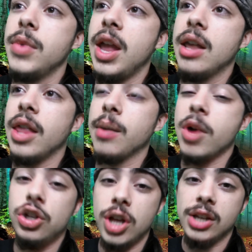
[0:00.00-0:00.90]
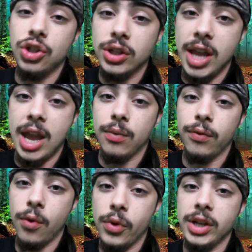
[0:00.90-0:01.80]
And like my chest just can't
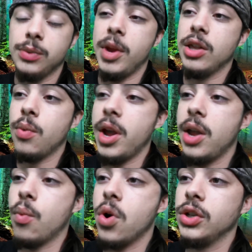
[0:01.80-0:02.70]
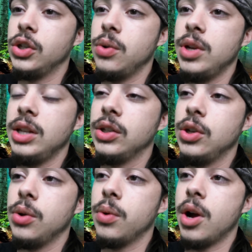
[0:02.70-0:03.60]
fully expand the way it wants to, needs
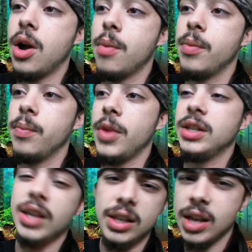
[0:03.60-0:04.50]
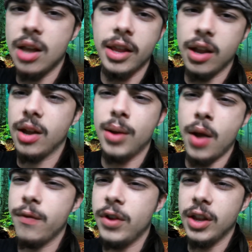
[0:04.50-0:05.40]
to. It's got like
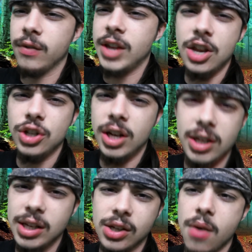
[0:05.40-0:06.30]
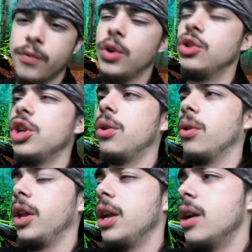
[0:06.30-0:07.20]
a feeling of tension and discomfort
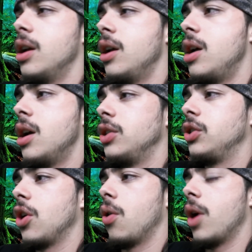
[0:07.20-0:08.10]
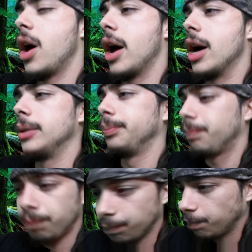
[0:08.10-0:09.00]
generally. So,
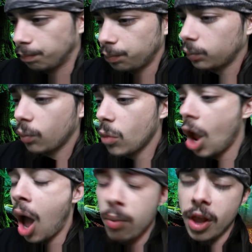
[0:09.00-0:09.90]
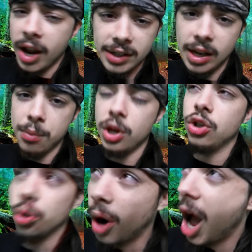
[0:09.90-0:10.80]
like I said, I'm going
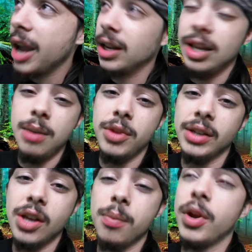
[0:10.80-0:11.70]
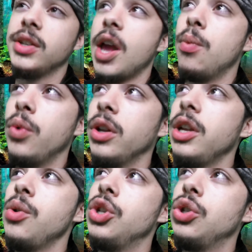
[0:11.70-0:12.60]
to try and keep things up because I really